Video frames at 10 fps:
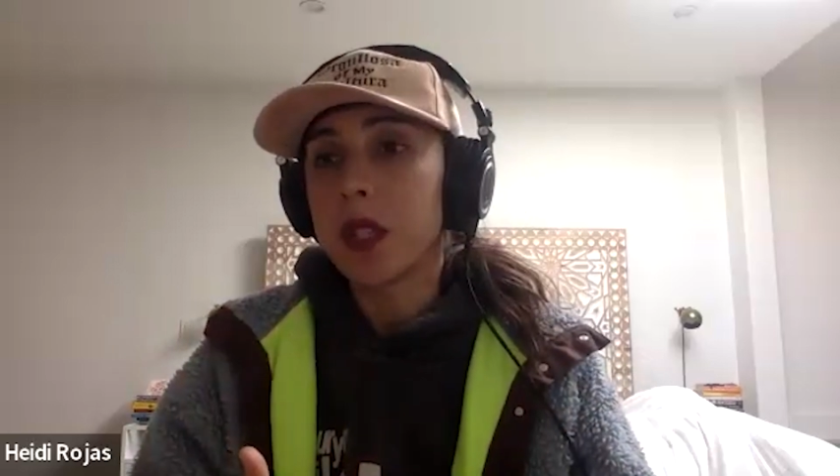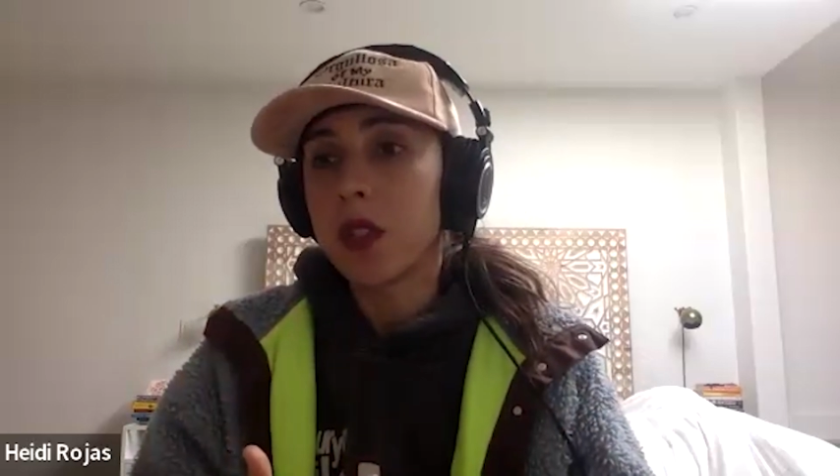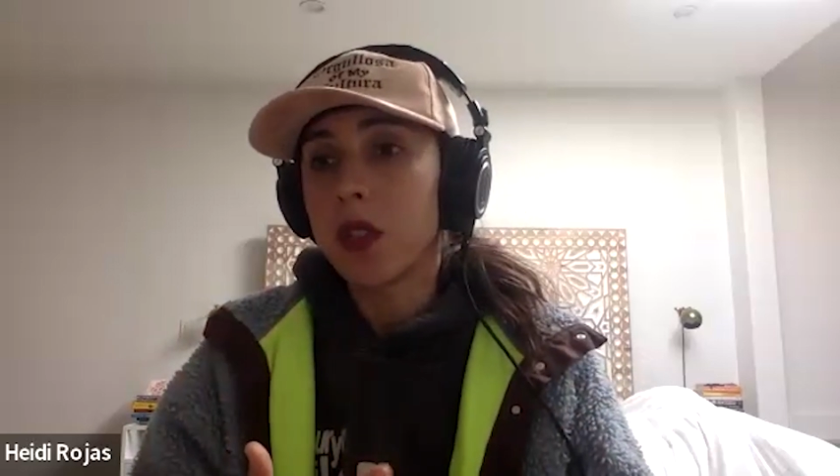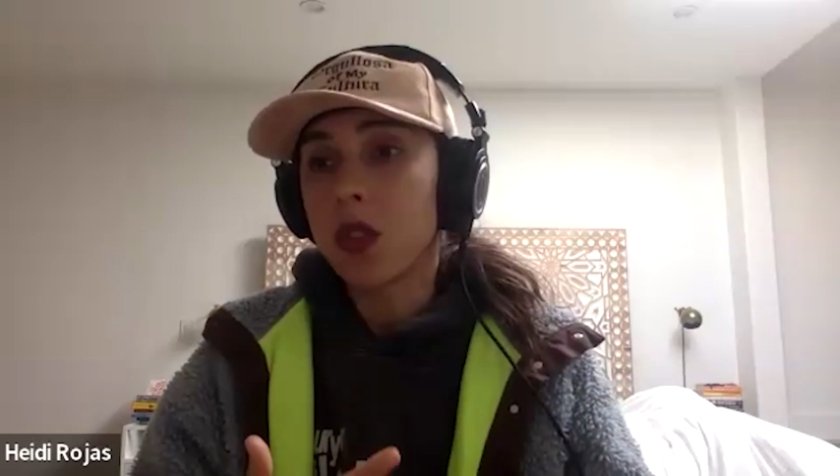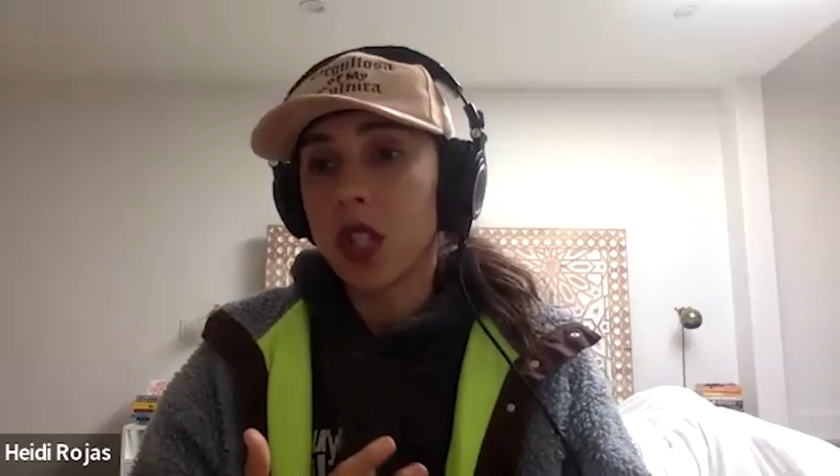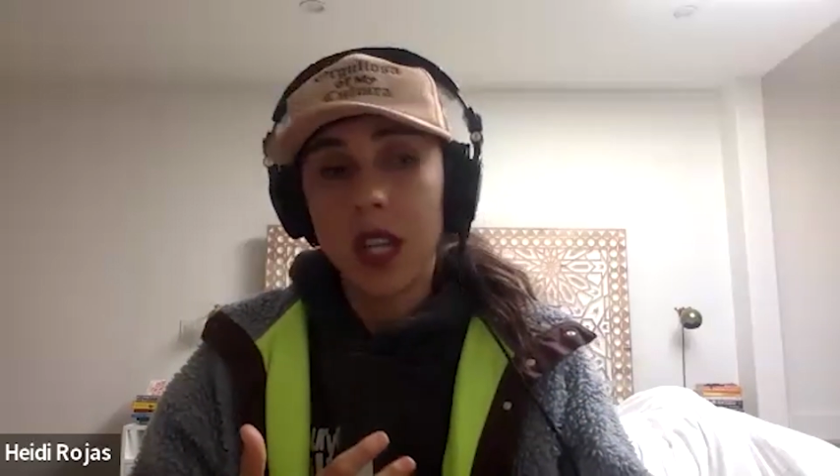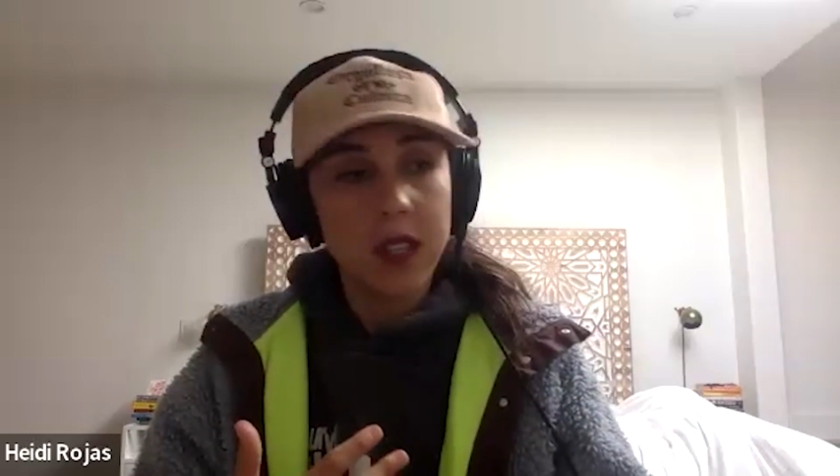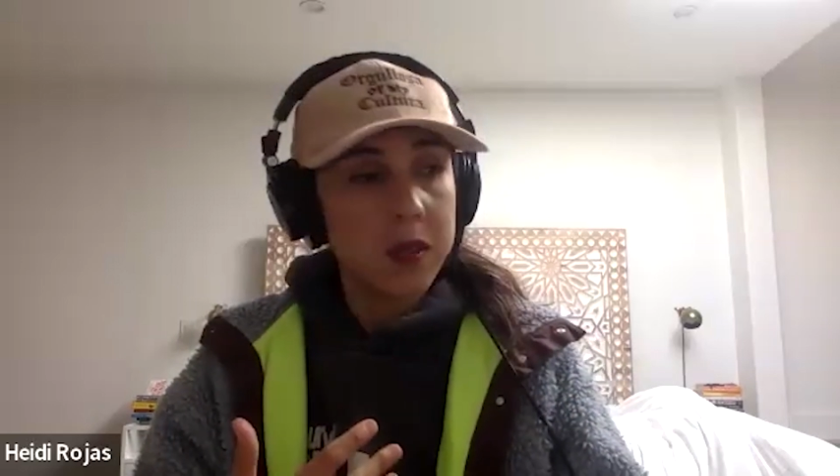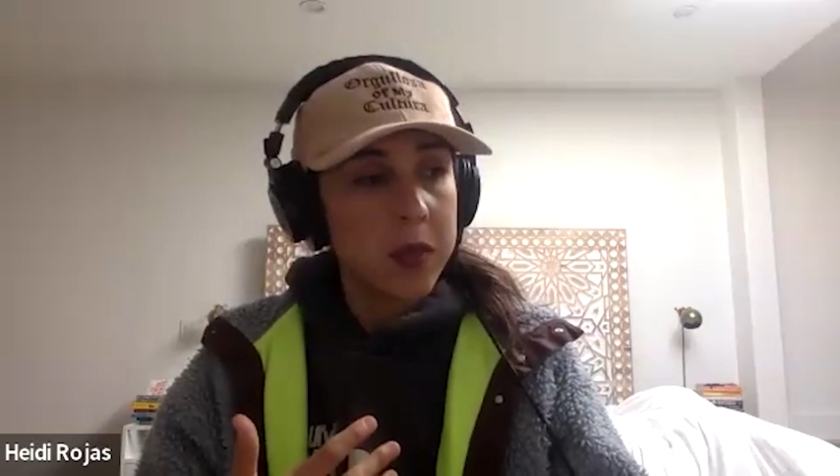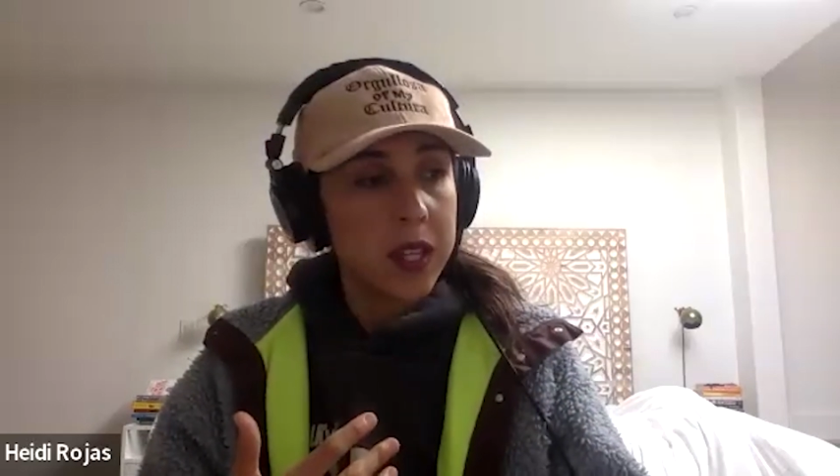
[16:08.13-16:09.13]
And so she
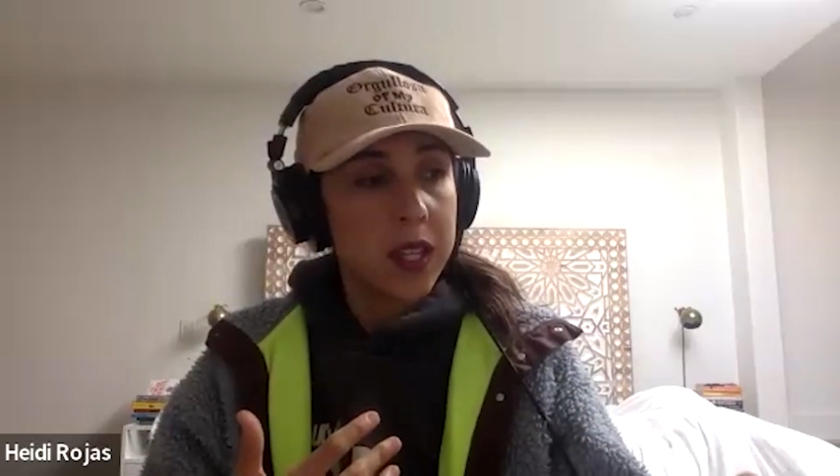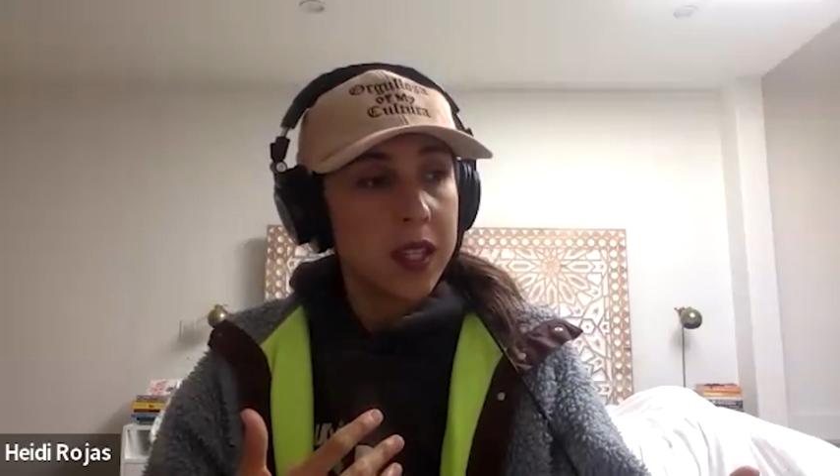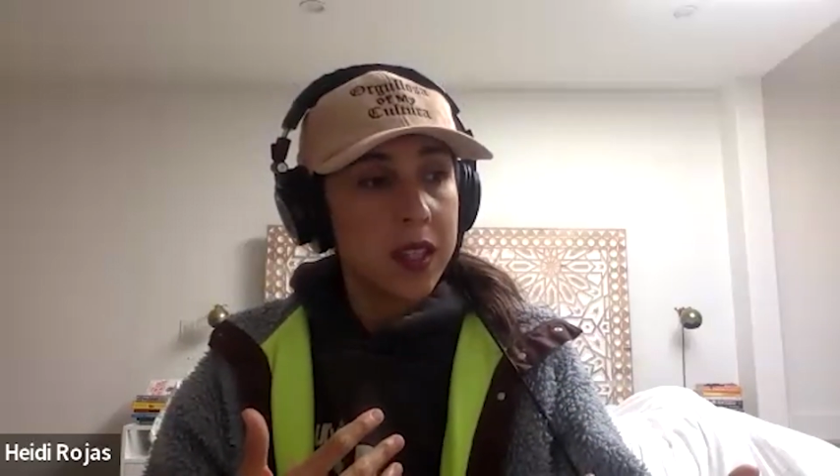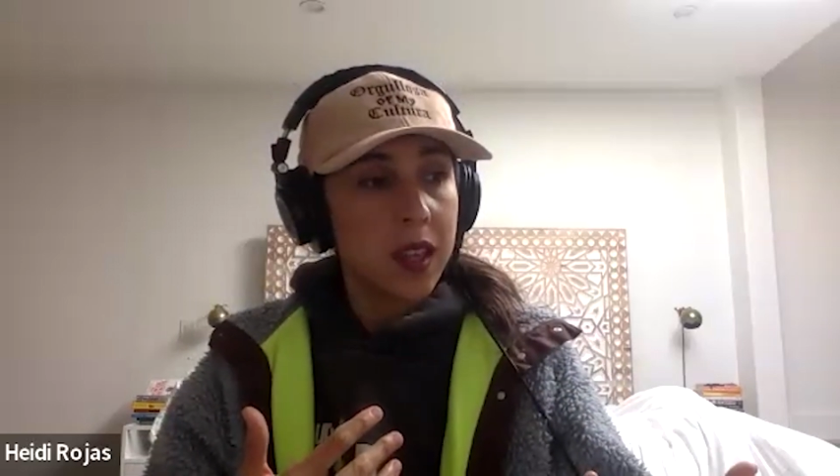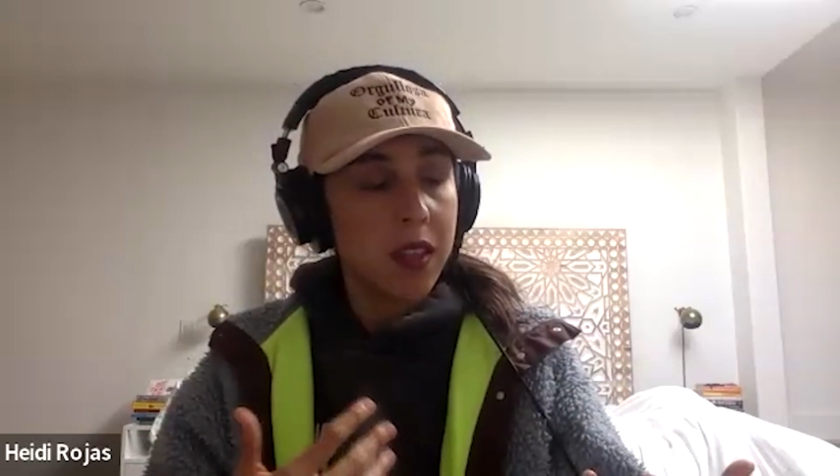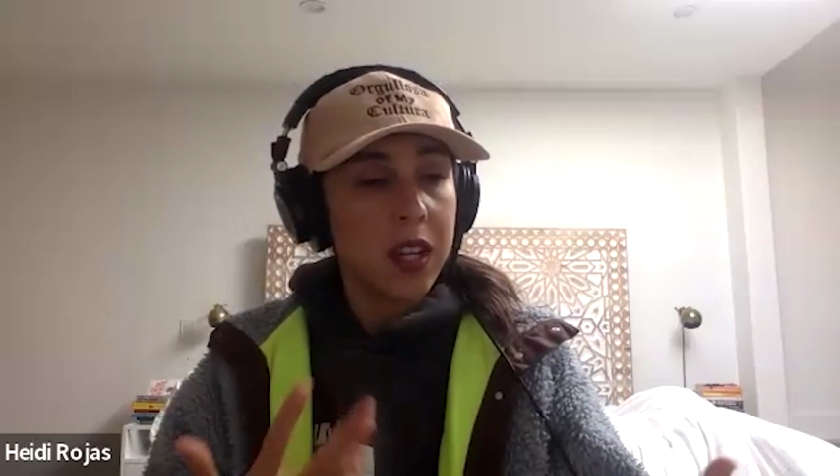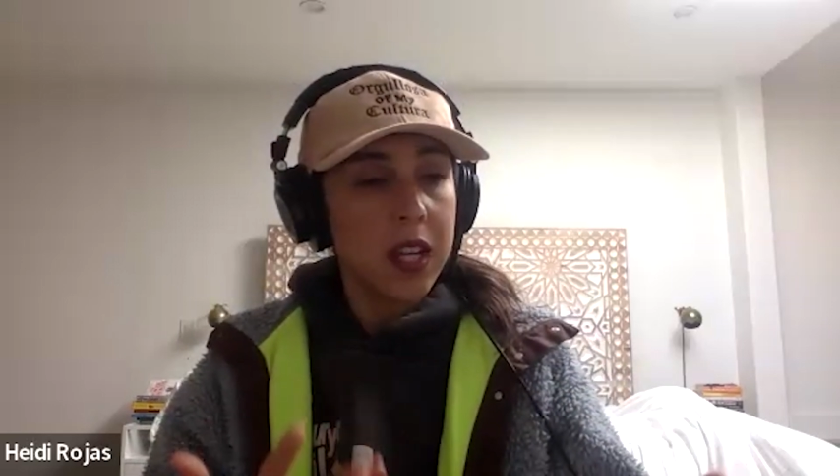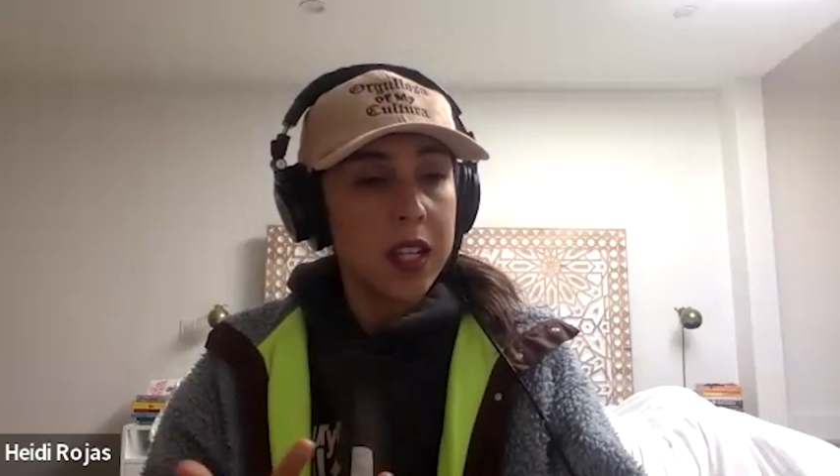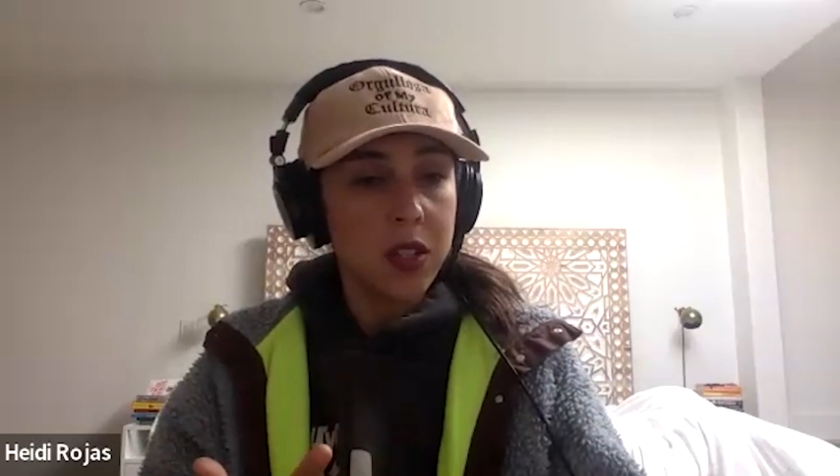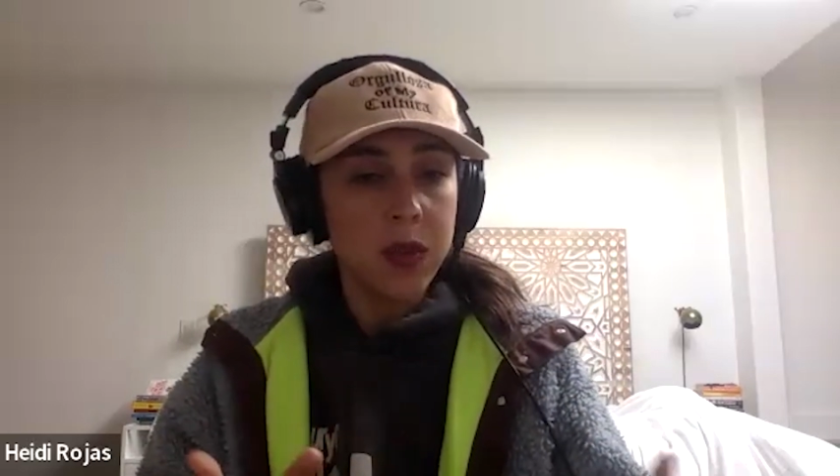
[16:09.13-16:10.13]
asked me the other
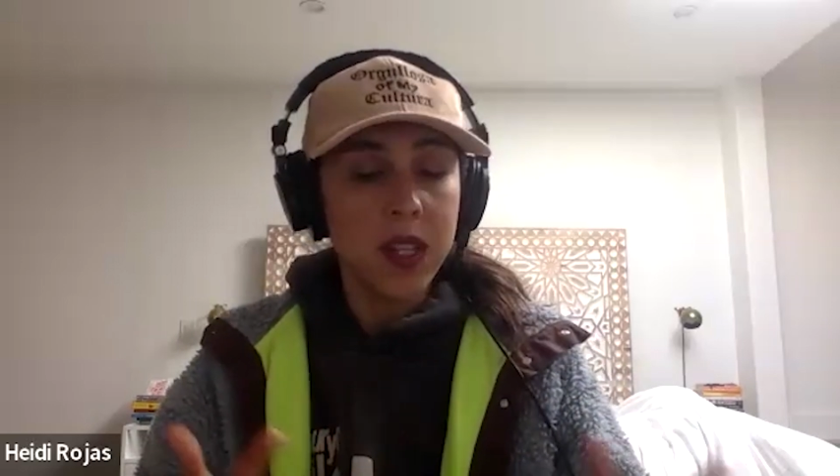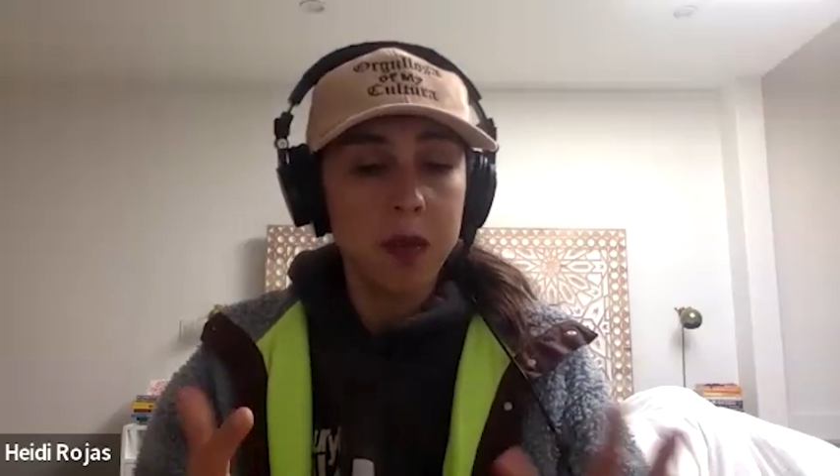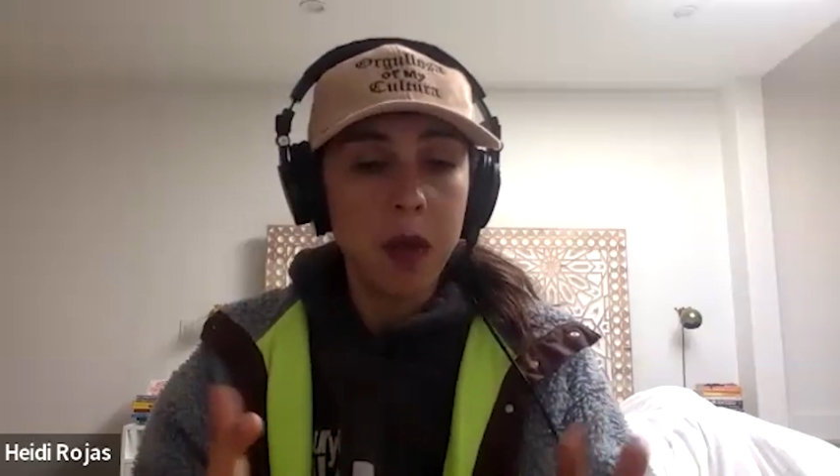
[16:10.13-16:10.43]
night, she was like,